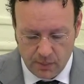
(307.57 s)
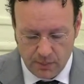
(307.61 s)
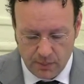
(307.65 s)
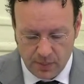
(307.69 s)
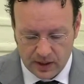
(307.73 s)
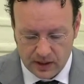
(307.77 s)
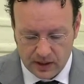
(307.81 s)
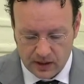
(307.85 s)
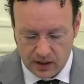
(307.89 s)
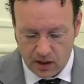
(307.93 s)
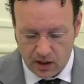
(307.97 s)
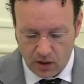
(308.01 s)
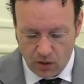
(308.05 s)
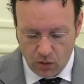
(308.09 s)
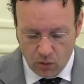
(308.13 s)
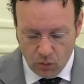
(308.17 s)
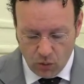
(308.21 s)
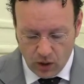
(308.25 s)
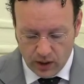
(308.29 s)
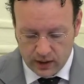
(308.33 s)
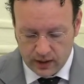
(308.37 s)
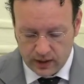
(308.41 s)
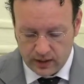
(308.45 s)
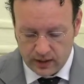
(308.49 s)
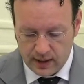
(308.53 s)
but
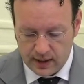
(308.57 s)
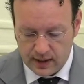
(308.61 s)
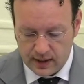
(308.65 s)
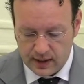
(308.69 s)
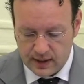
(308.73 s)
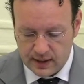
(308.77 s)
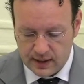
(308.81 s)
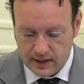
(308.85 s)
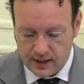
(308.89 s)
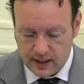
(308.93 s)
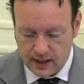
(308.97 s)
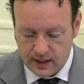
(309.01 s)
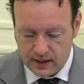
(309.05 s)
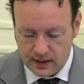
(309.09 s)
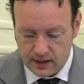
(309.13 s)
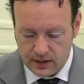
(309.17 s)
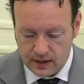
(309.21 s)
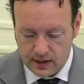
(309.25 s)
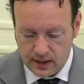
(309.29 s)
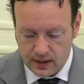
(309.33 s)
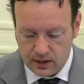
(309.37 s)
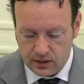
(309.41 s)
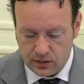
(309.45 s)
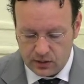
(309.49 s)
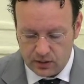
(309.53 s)
one that extended
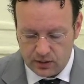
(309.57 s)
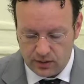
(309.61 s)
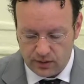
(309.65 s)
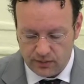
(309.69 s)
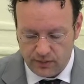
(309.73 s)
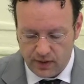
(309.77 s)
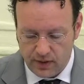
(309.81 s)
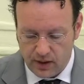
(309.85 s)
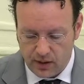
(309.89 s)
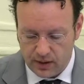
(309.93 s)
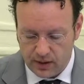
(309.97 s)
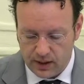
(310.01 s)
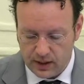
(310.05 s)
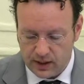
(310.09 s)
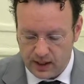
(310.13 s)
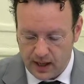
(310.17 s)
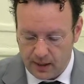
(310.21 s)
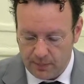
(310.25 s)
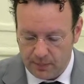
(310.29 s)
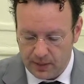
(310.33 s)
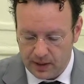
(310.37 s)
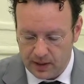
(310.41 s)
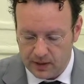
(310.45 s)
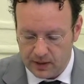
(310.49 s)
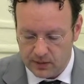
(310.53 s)
into the very
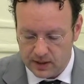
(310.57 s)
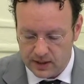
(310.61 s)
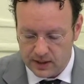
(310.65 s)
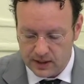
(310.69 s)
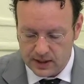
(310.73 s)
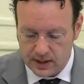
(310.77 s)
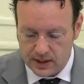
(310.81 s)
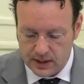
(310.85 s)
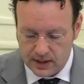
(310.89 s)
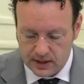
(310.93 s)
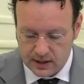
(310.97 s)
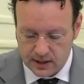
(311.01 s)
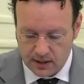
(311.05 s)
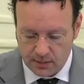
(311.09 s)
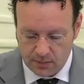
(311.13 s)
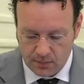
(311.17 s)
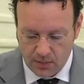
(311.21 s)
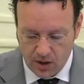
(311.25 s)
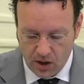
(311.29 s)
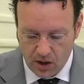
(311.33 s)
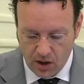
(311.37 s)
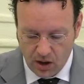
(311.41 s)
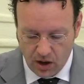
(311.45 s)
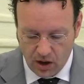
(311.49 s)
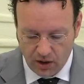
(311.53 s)
capillary system